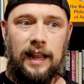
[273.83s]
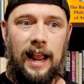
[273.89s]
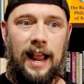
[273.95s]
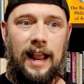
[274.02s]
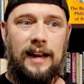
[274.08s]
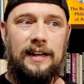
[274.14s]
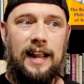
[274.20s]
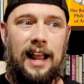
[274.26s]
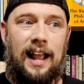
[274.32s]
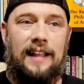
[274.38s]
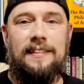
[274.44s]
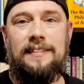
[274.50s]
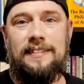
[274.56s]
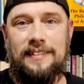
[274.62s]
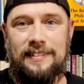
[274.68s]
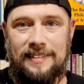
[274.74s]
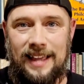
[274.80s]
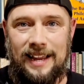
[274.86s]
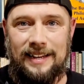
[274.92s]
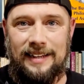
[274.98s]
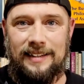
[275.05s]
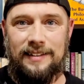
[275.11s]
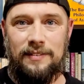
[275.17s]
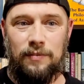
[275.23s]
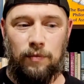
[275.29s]
and
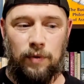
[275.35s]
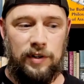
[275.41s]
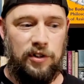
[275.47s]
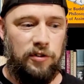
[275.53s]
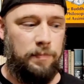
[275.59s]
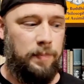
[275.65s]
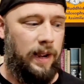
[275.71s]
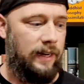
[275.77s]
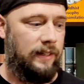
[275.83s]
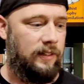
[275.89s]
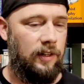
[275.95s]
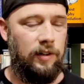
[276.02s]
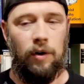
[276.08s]
they respect